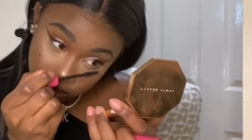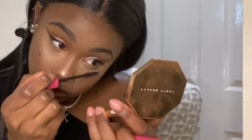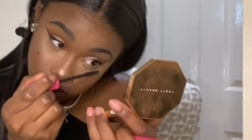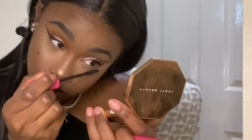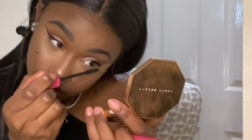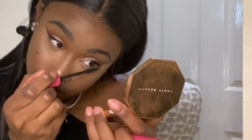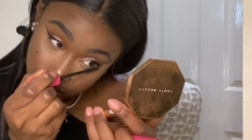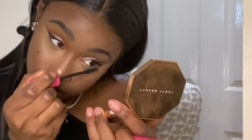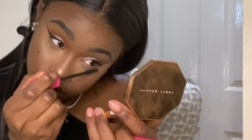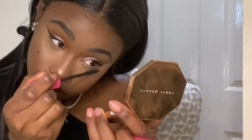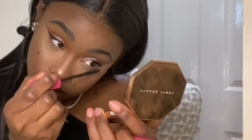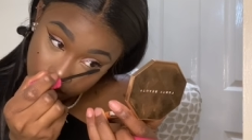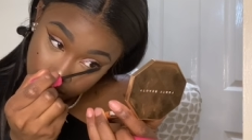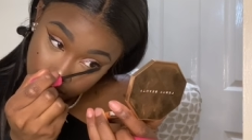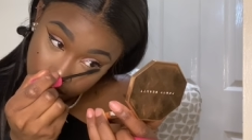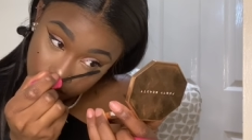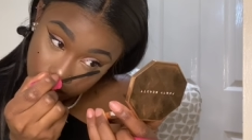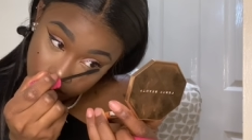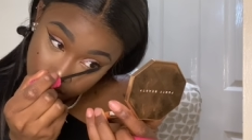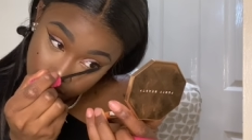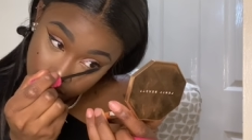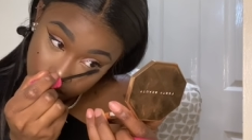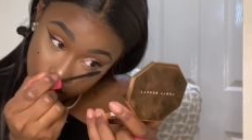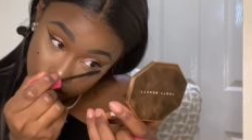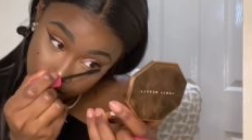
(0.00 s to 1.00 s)
chef's
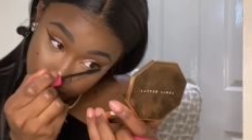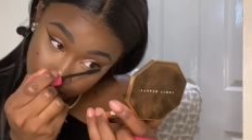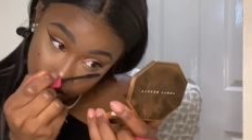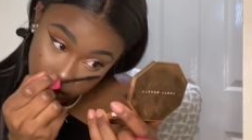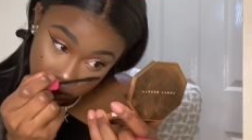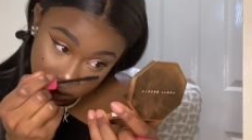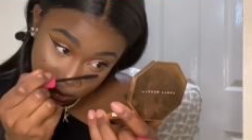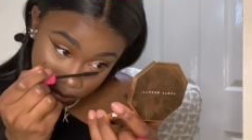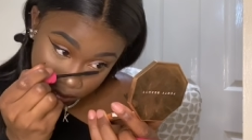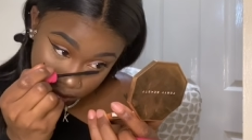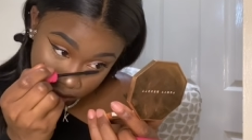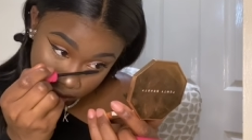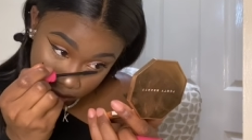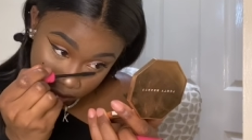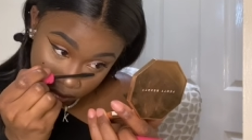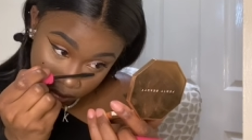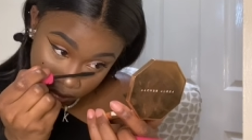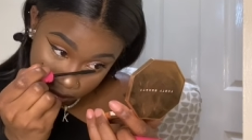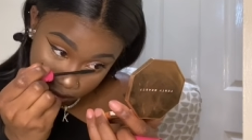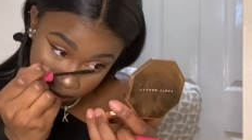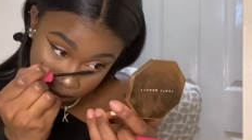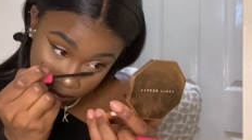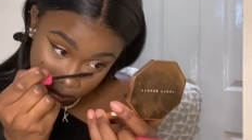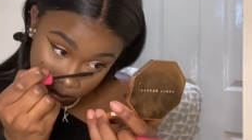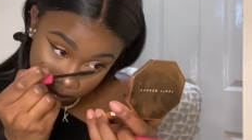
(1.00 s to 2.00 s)
kiss that makes
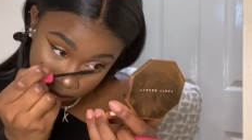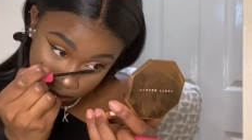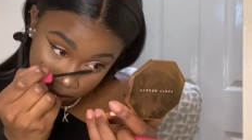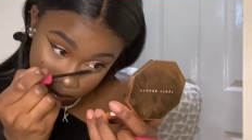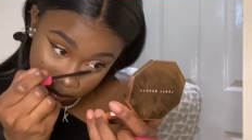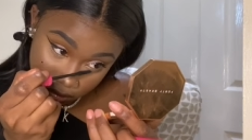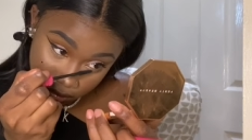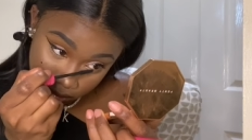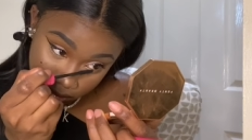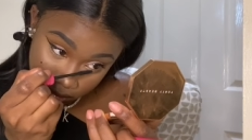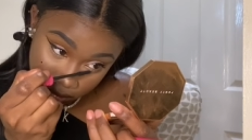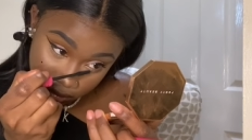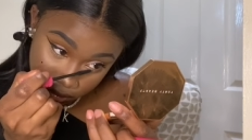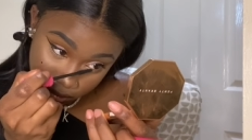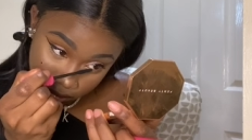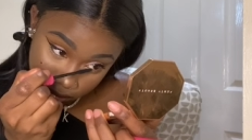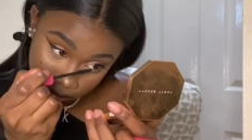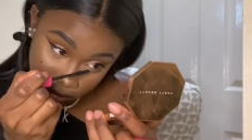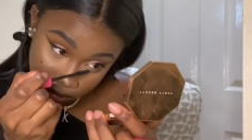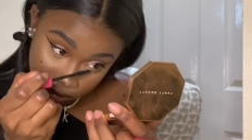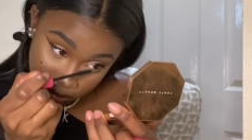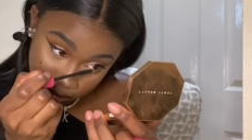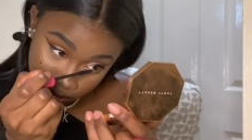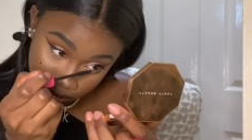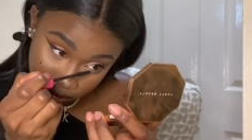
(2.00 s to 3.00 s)
all the difference
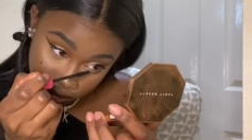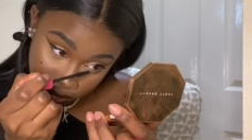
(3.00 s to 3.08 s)
honey